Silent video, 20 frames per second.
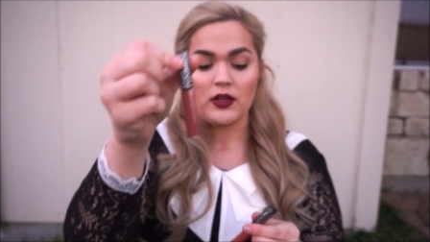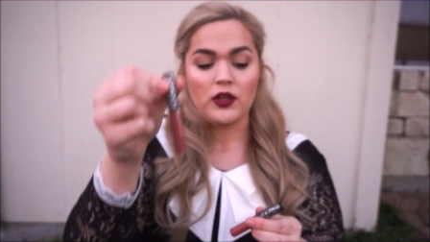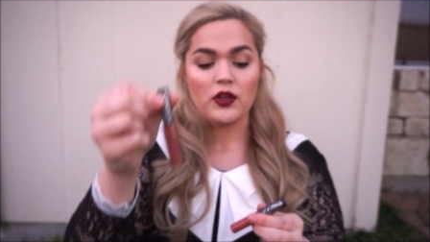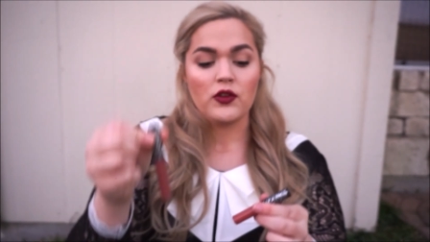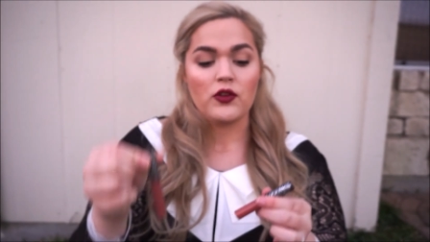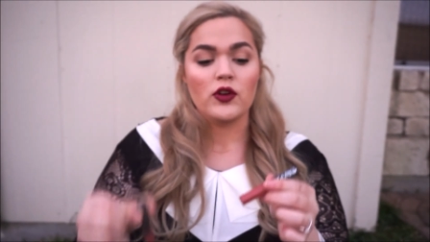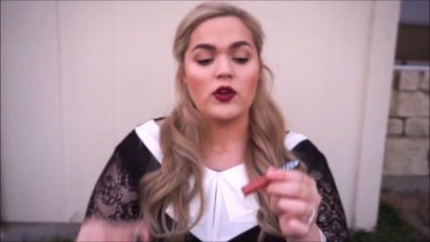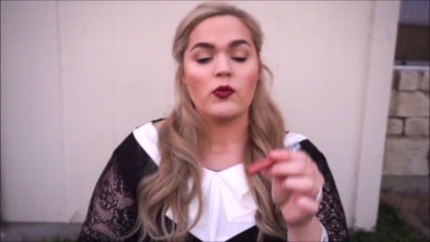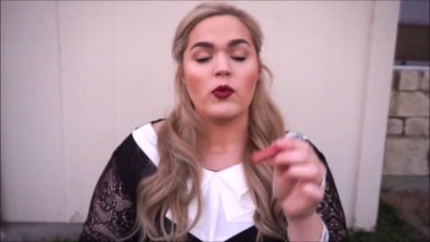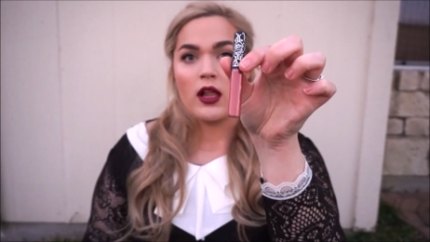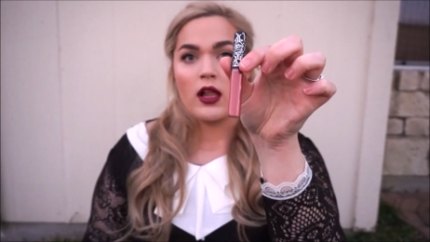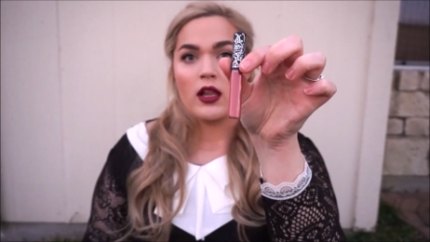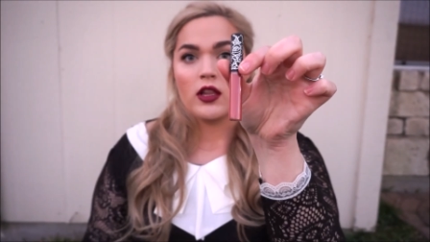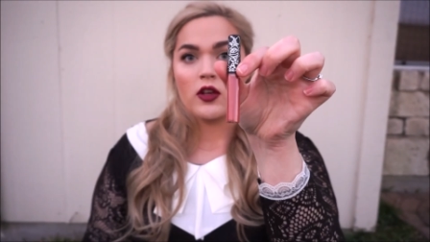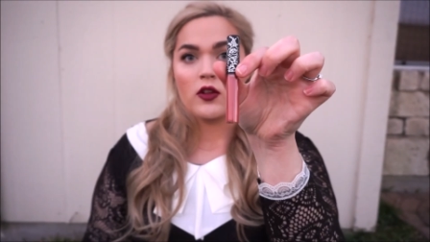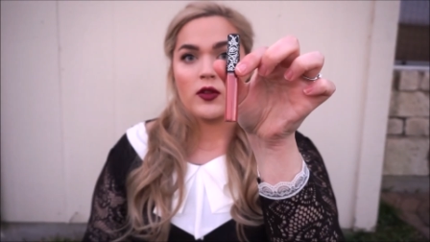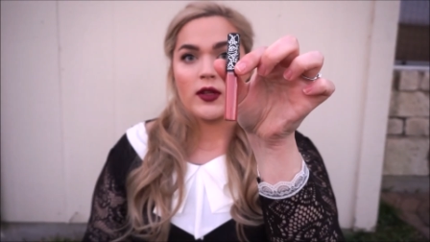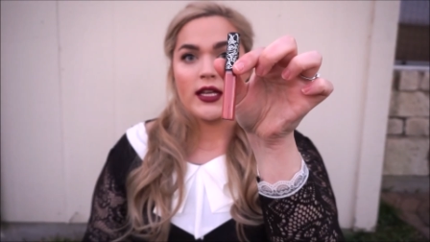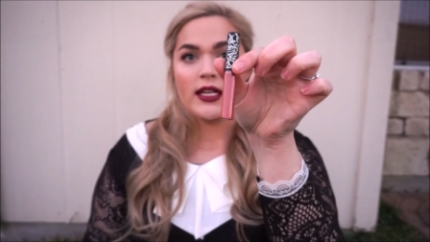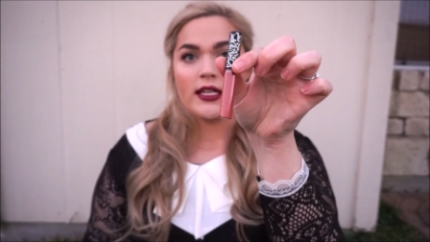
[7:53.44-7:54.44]
nude, while
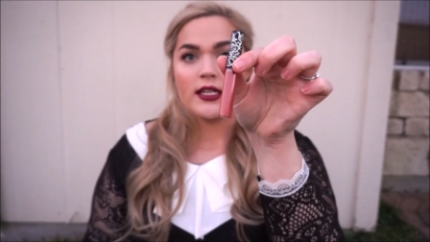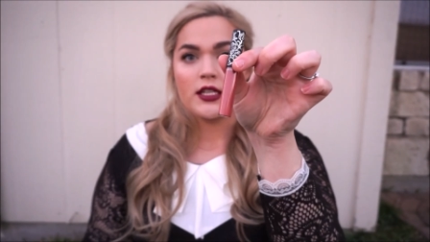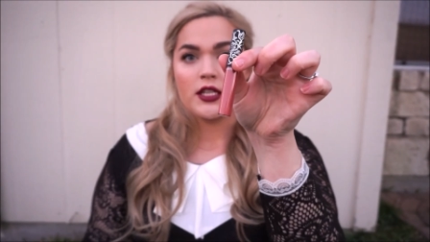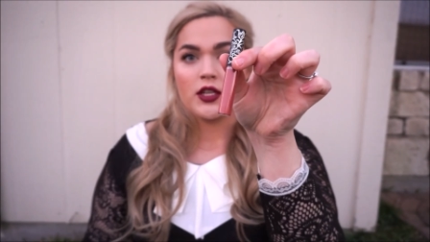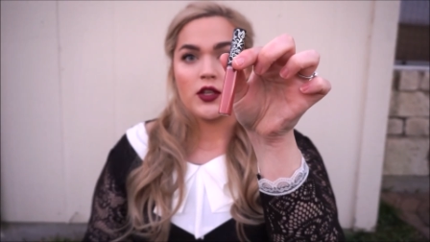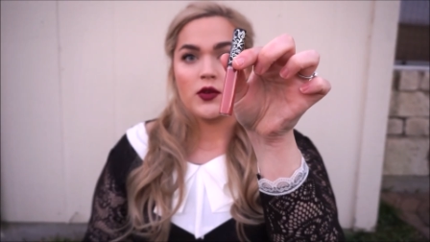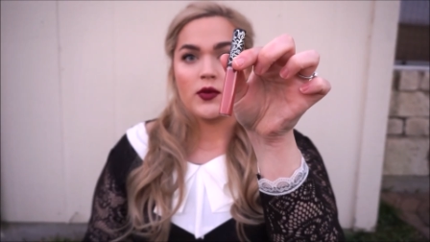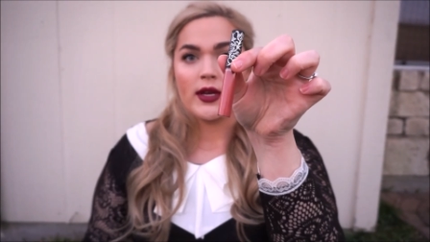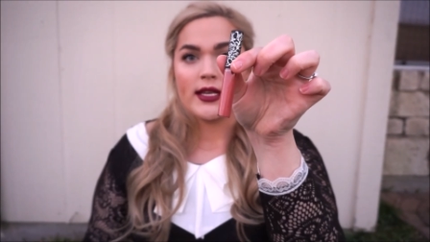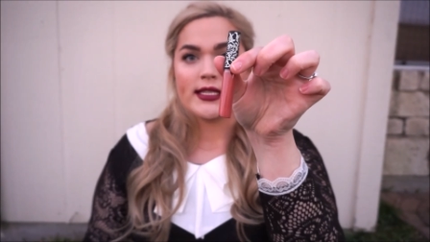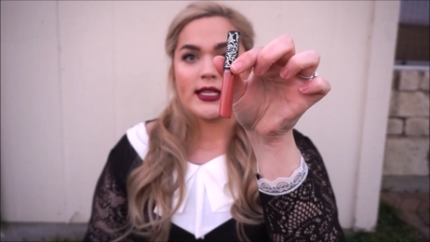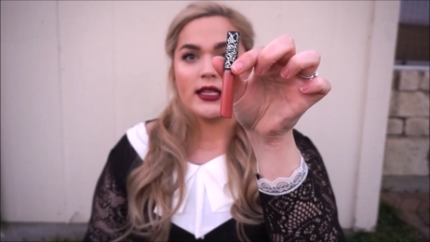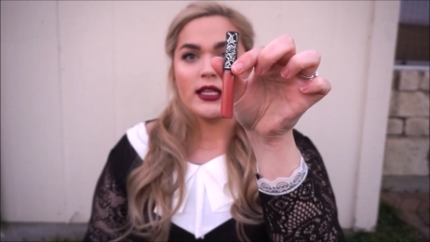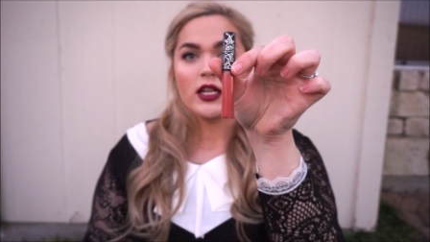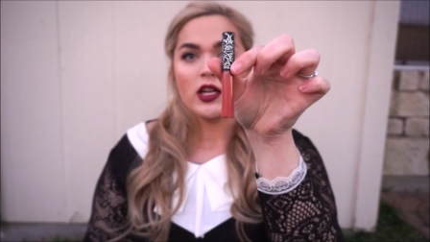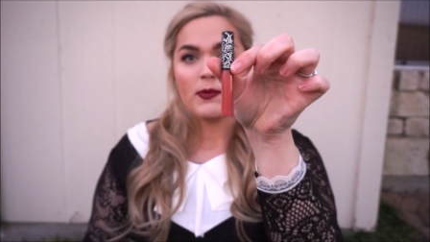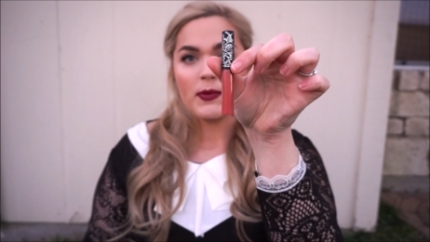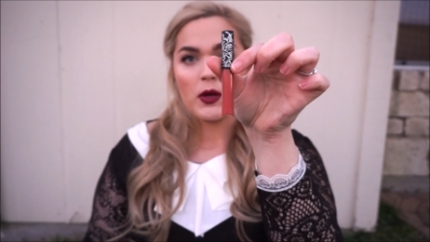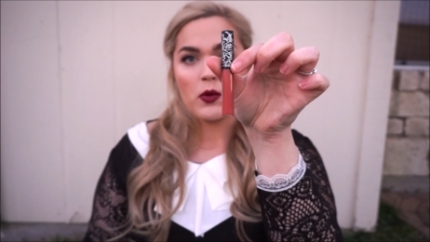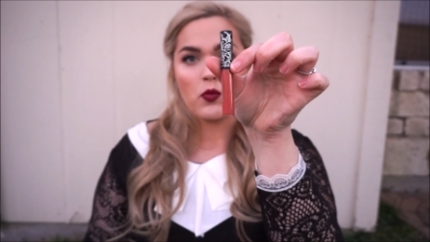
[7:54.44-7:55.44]
Lolita 2 is a
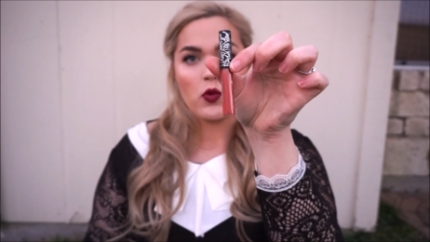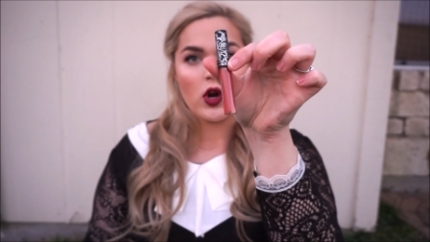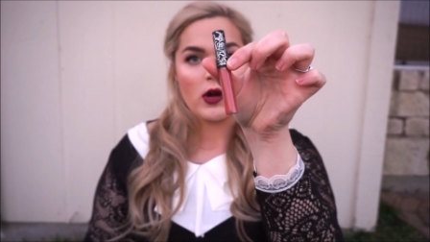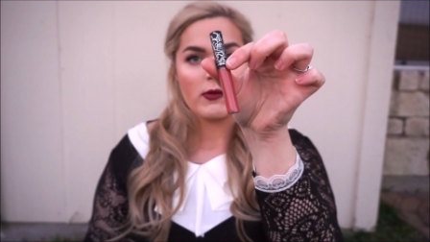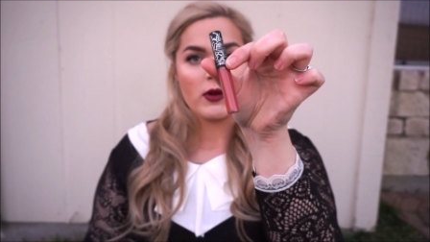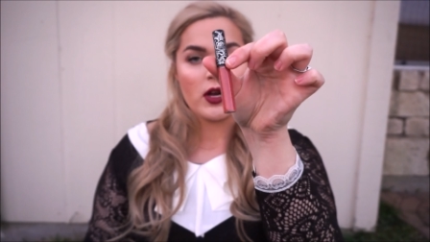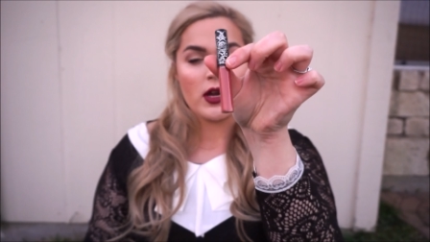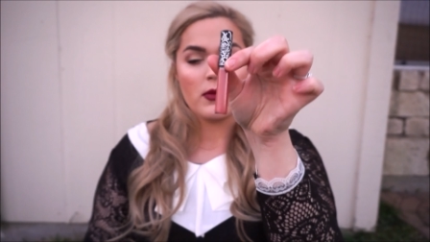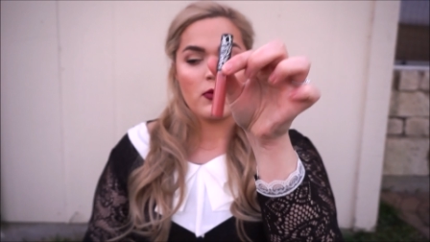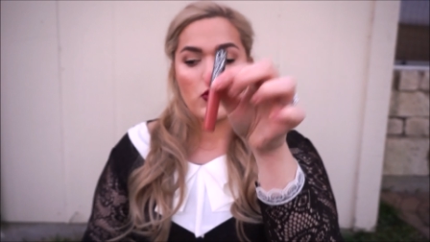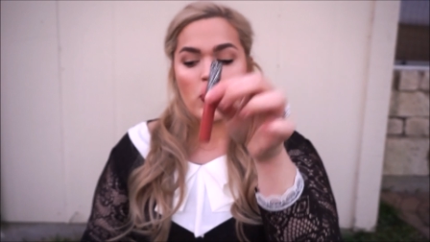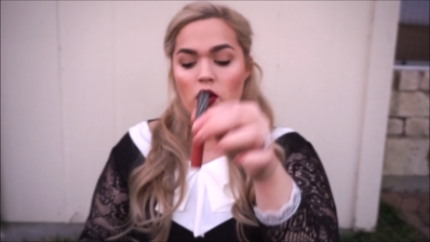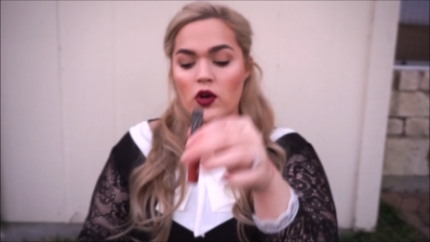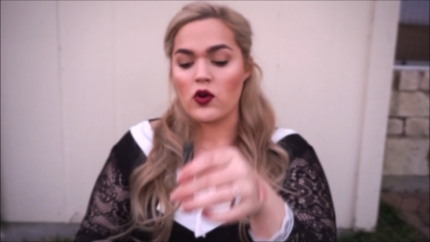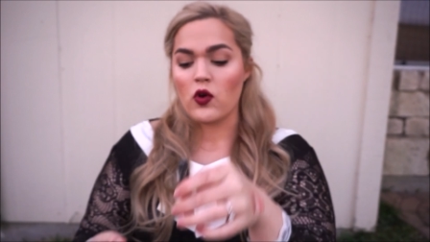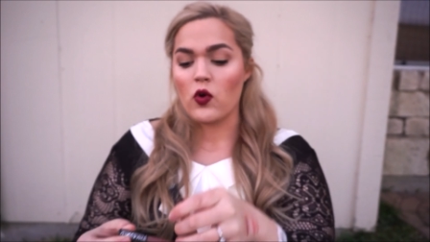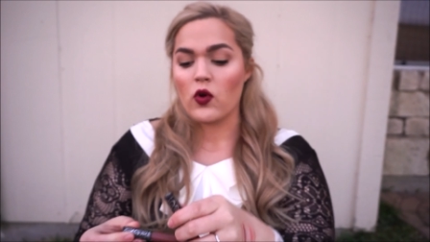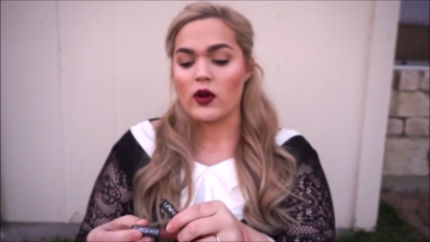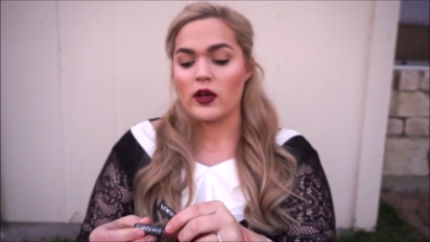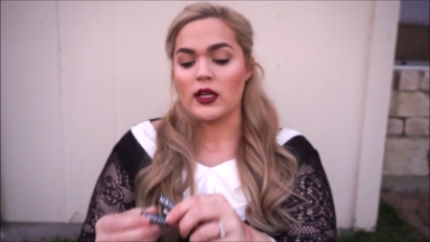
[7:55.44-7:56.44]
little bit warmer and more
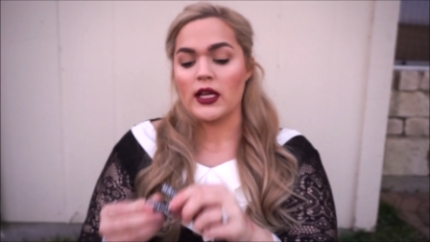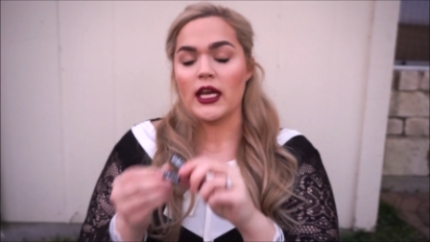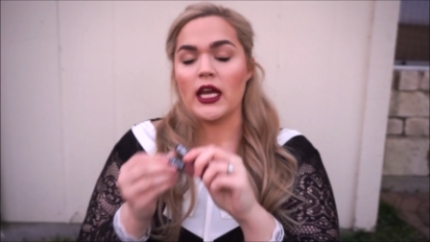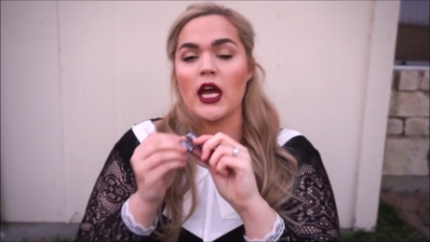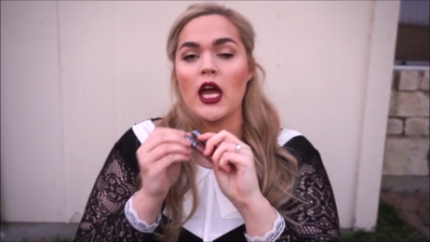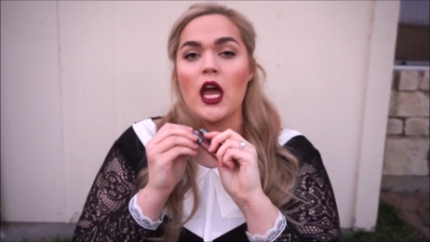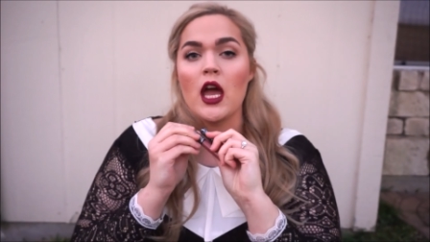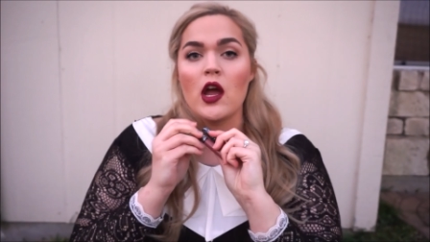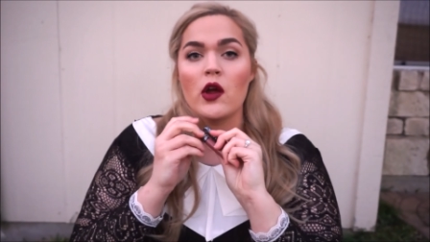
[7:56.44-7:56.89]
corally.